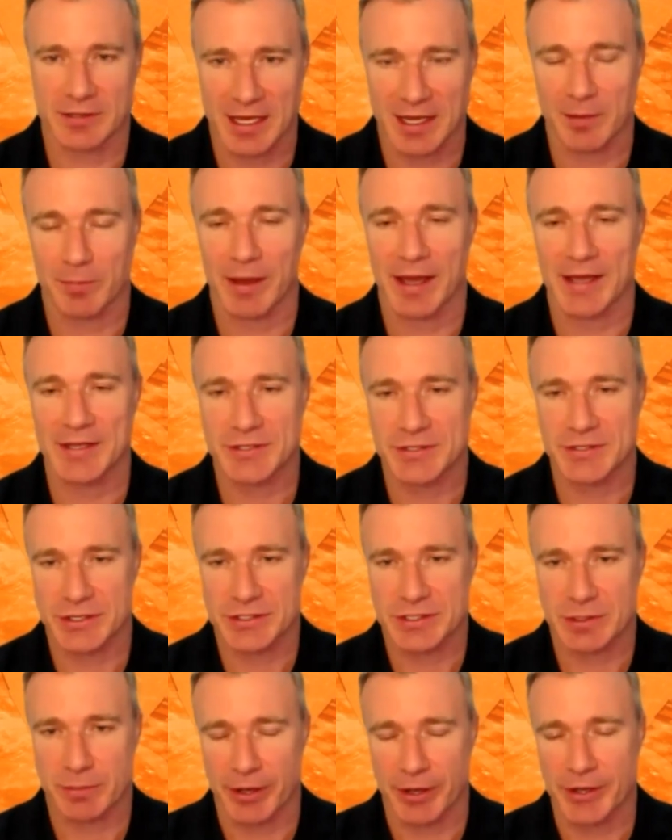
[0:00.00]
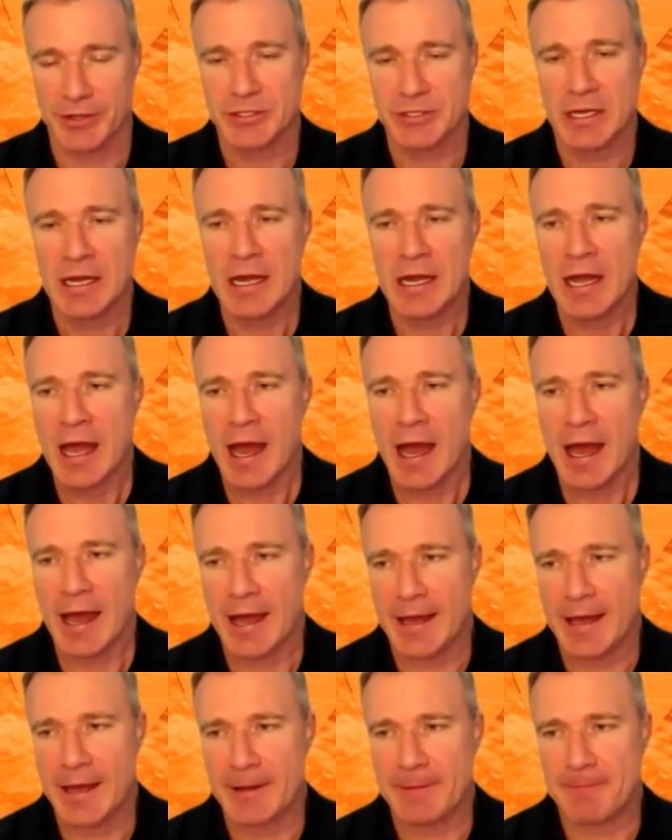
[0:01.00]
Databases, I suppose.
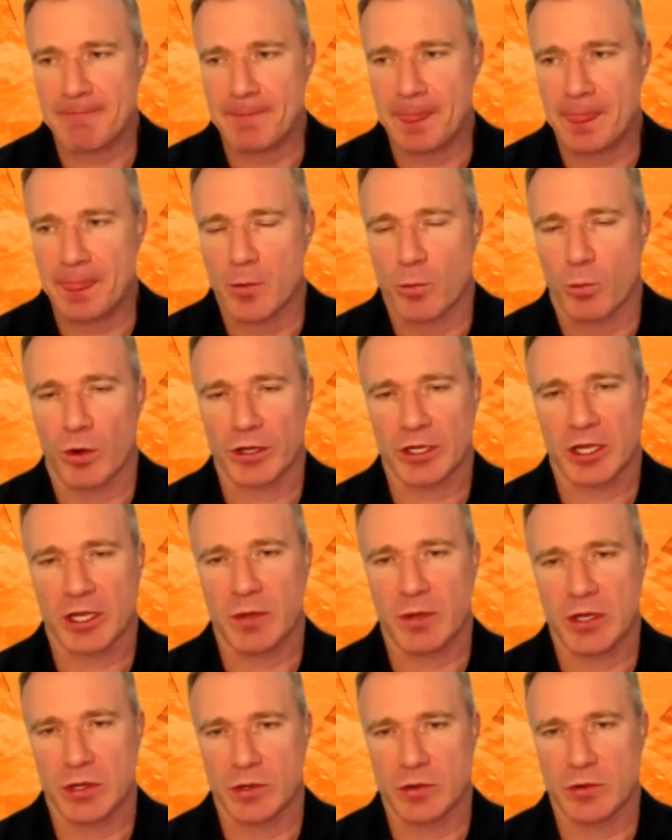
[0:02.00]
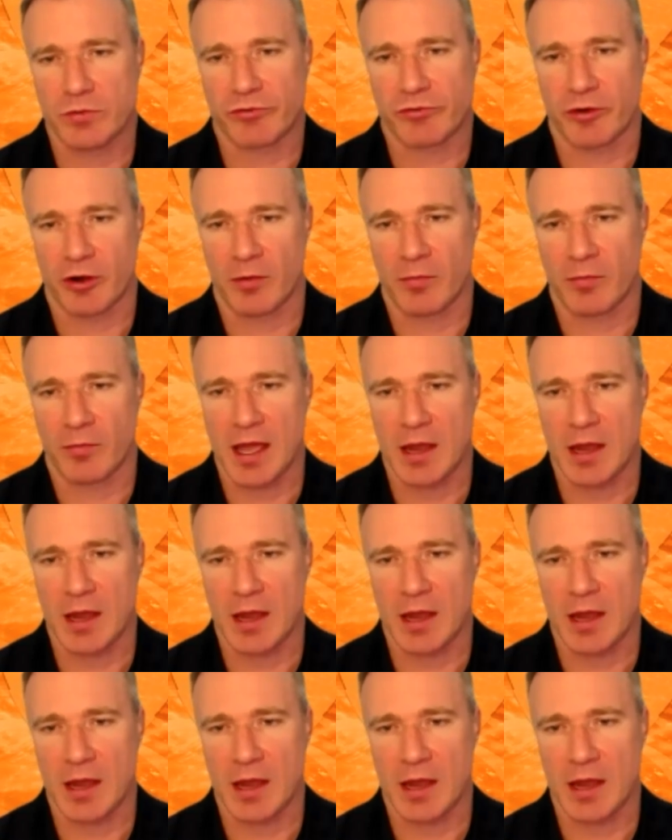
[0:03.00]
What can we do from